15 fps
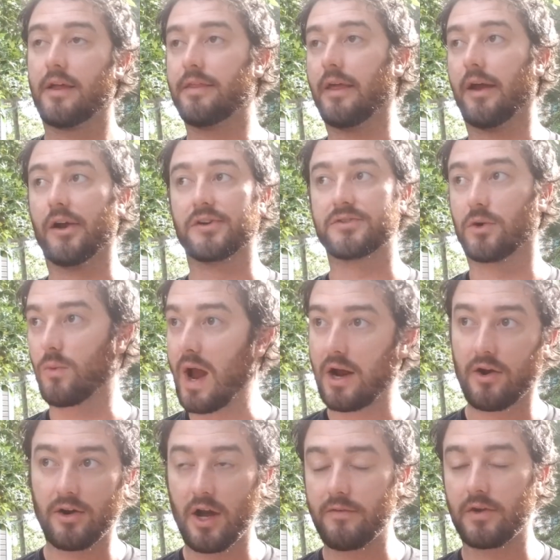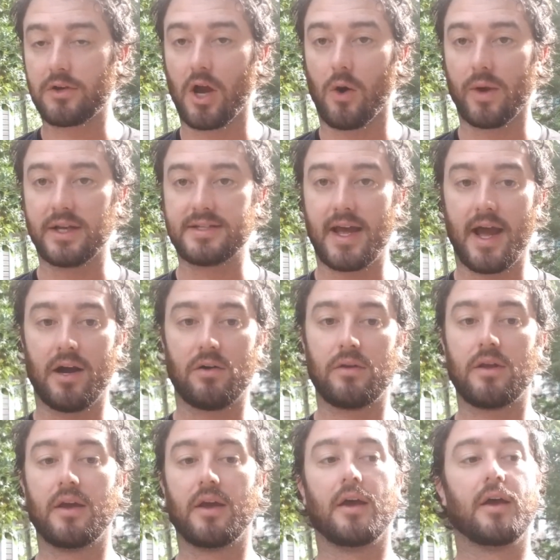there's a record of it going down.